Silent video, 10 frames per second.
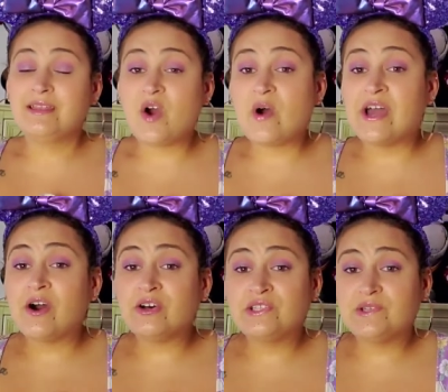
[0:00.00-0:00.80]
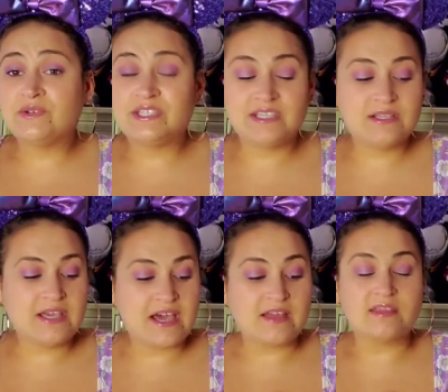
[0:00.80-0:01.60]
Now, I also
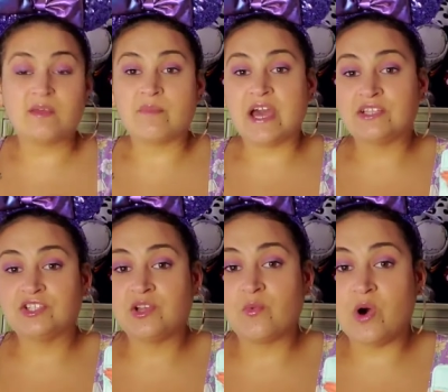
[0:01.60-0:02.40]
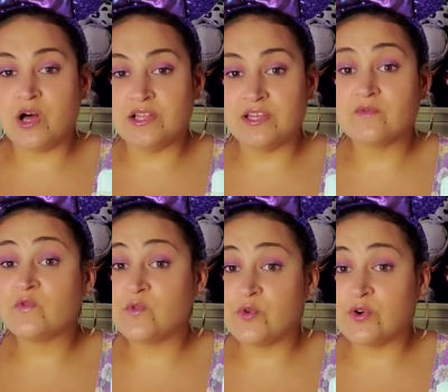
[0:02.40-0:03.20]
did get the matching wallet
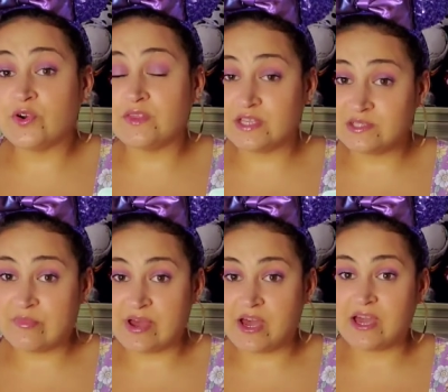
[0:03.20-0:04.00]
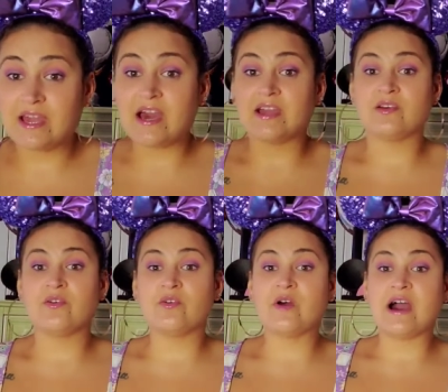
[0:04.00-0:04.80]
for this bag. I
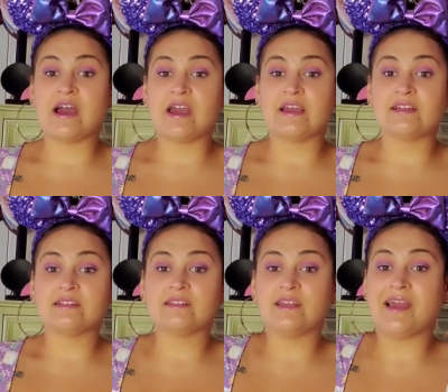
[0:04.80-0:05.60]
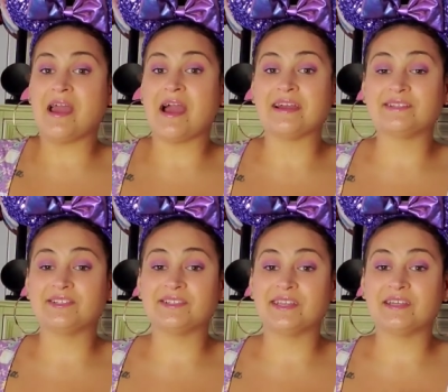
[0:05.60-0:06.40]
know I I
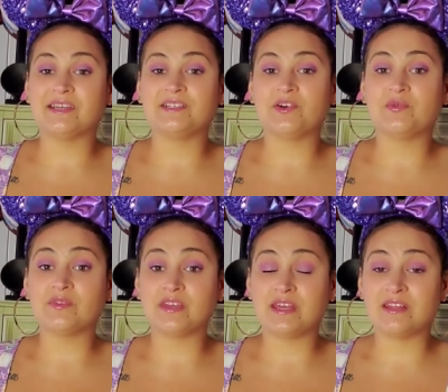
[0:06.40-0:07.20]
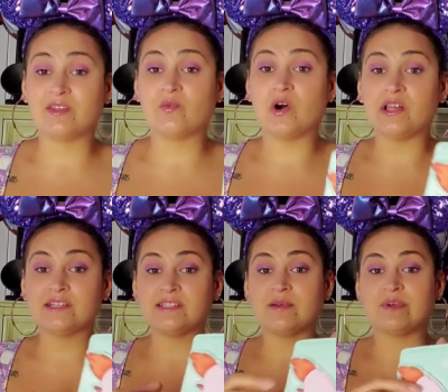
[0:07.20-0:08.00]
just said I don't really get the
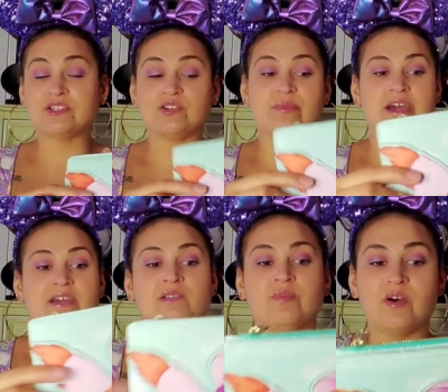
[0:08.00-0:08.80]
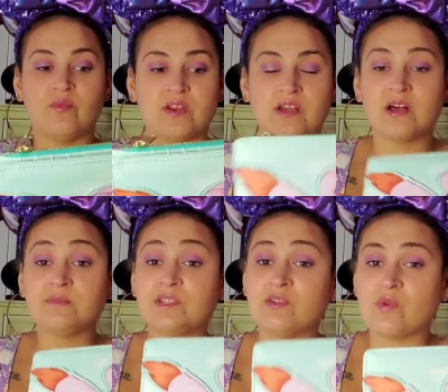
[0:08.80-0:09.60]
wallets that match the bags, but when it
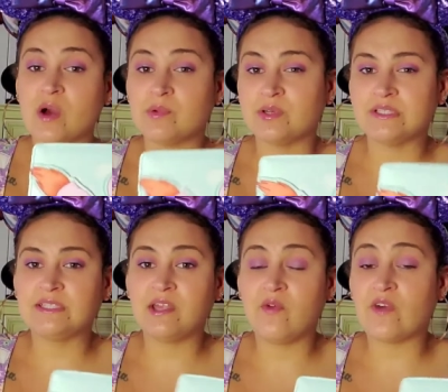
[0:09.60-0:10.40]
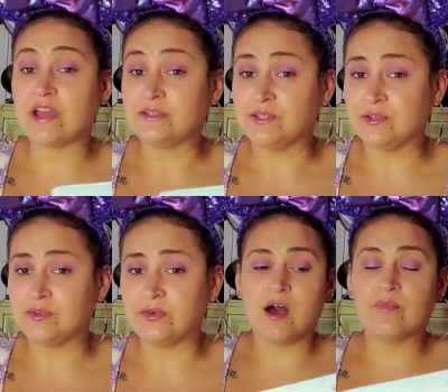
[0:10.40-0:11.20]
comes to the Robin Hood stuff, I do.